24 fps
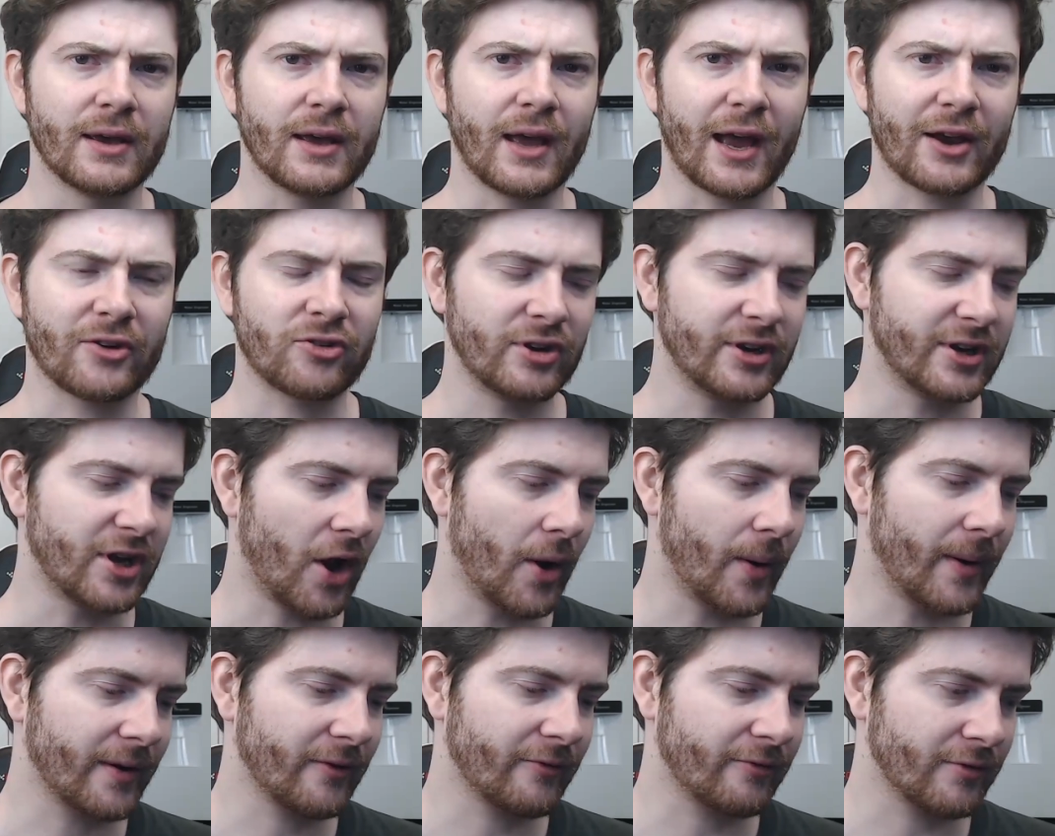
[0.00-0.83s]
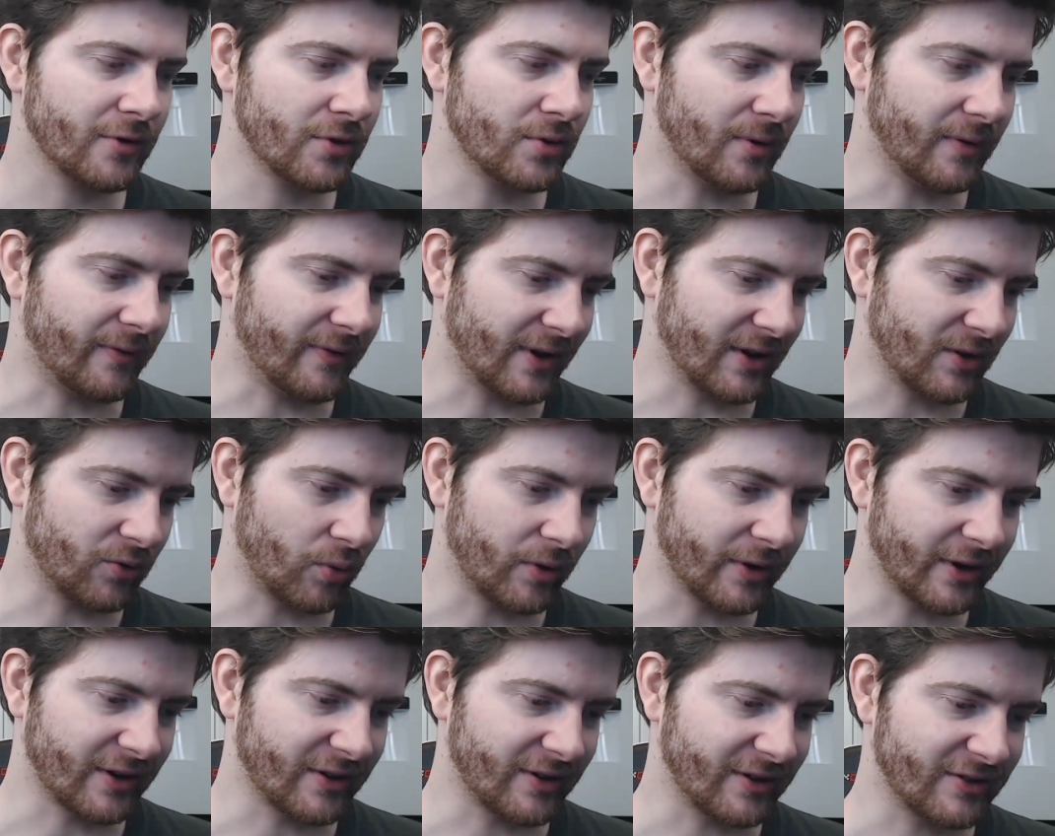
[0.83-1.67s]
Actually going through with things,
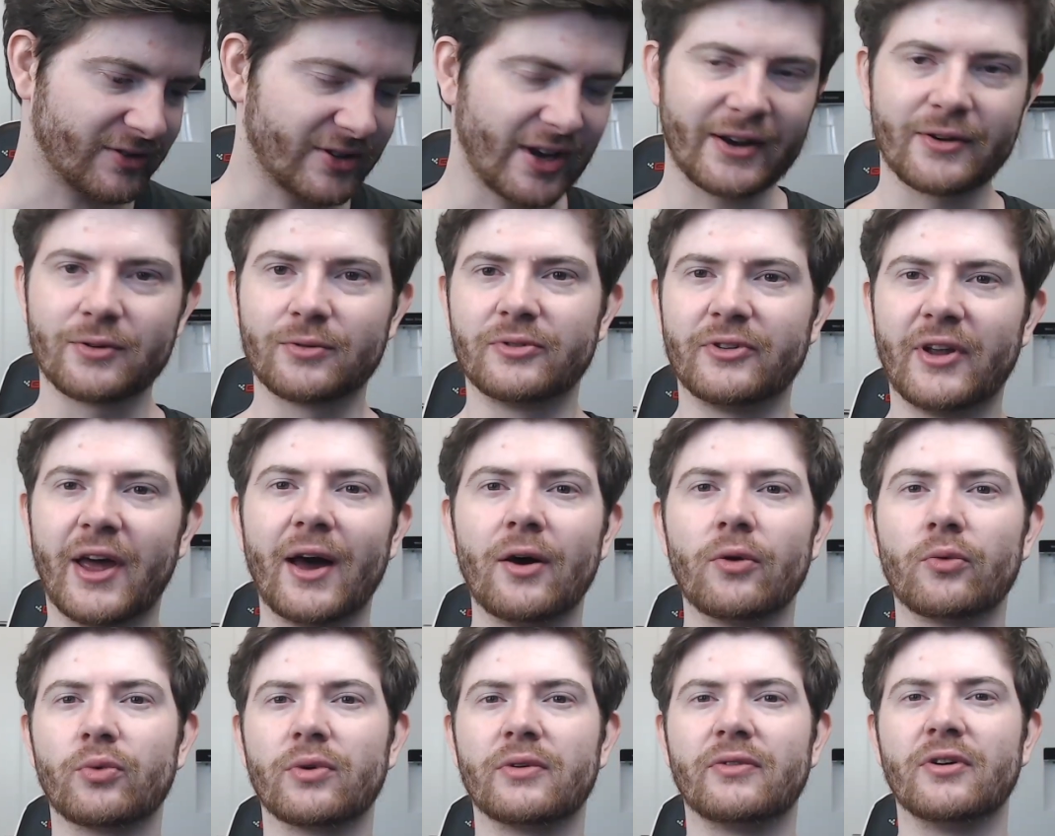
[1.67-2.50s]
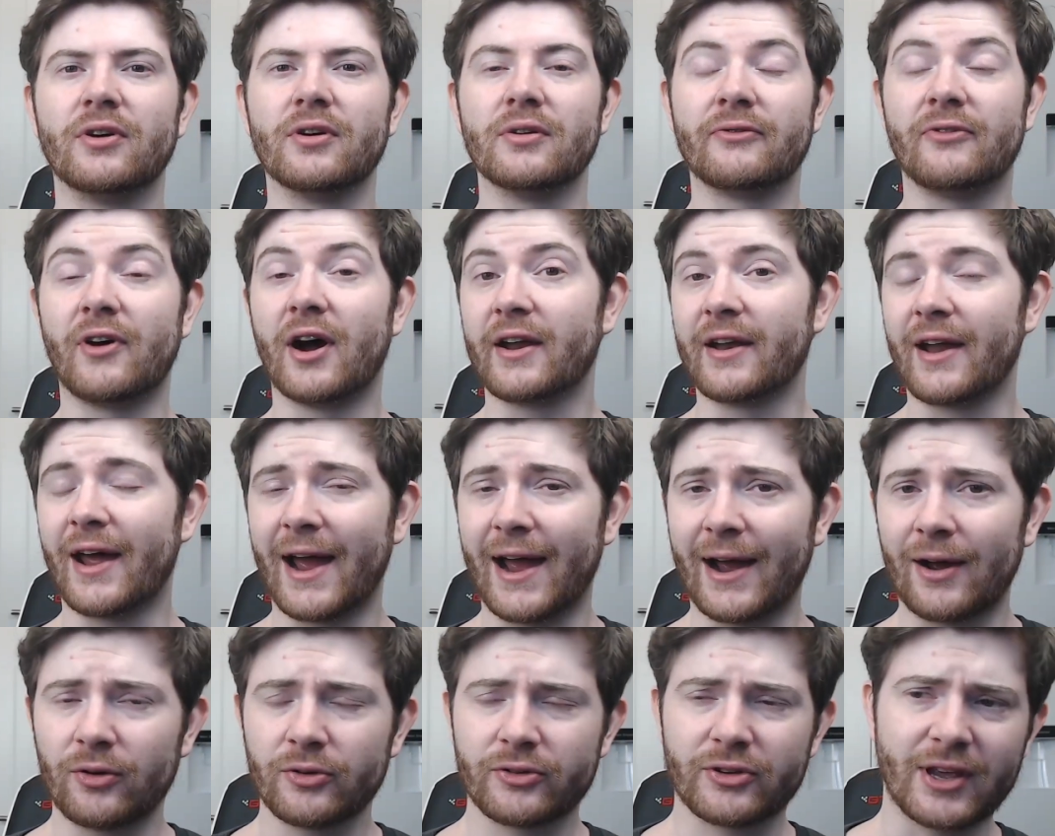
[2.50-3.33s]
wanting to settle down with her, find a
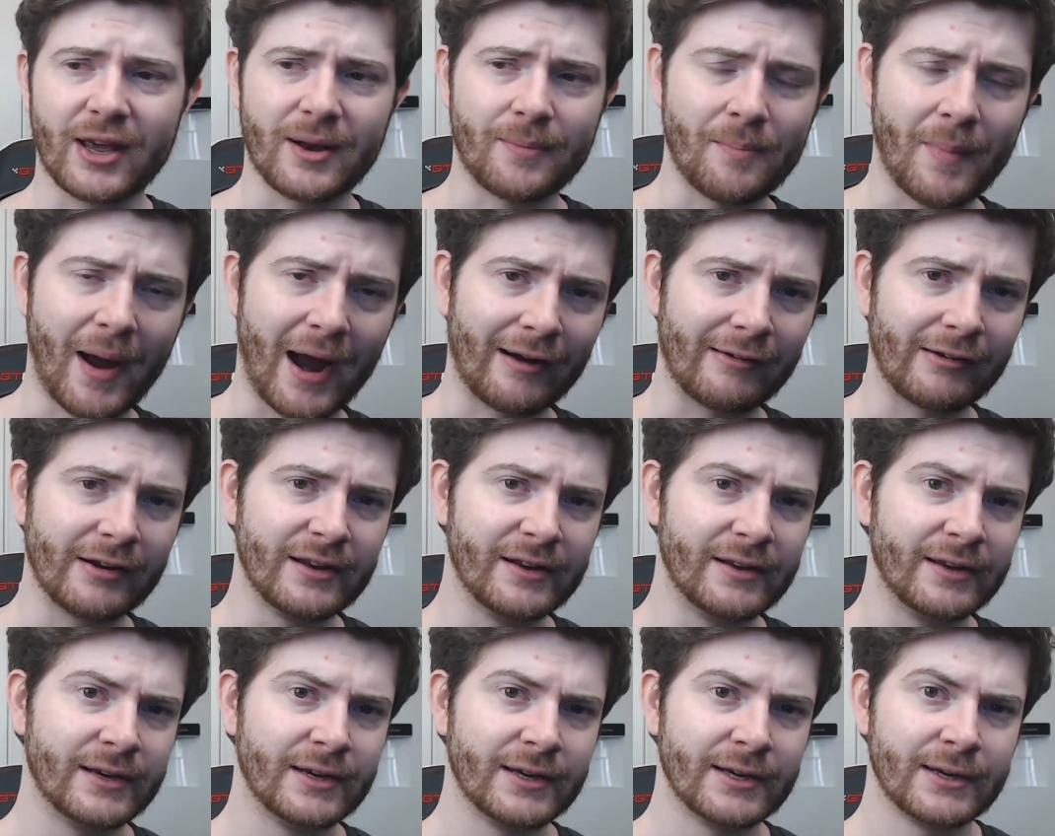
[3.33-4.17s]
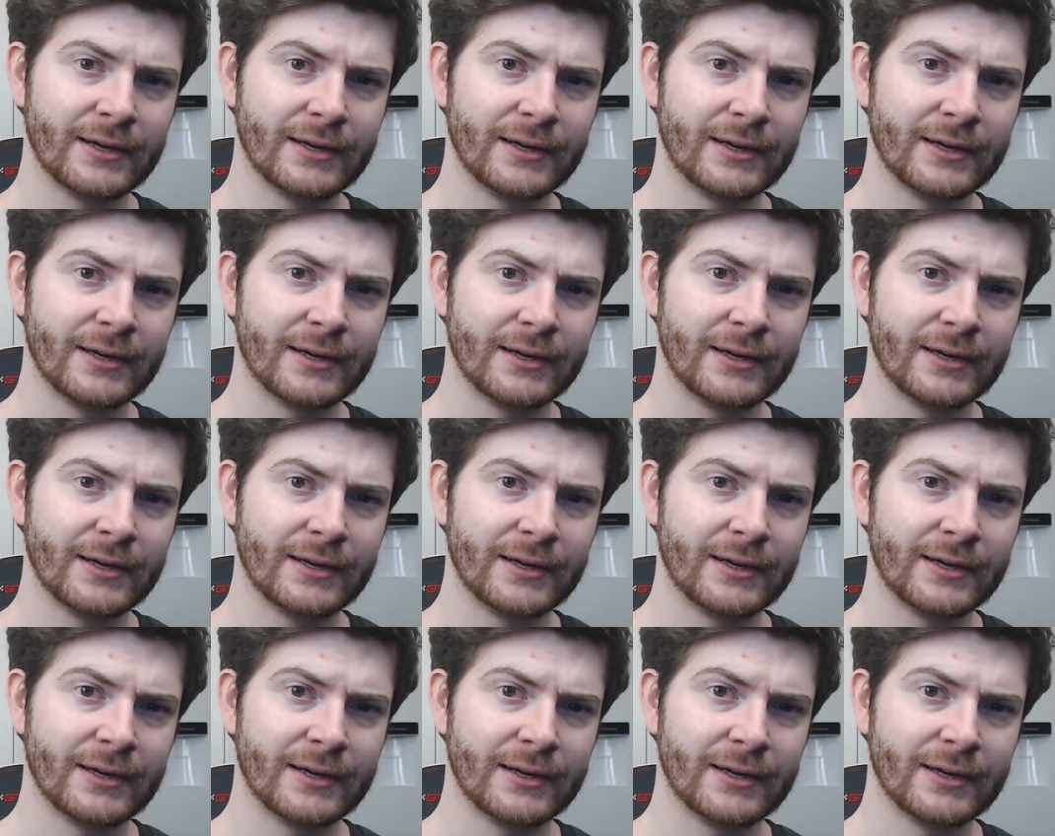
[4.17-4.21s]
house, get married.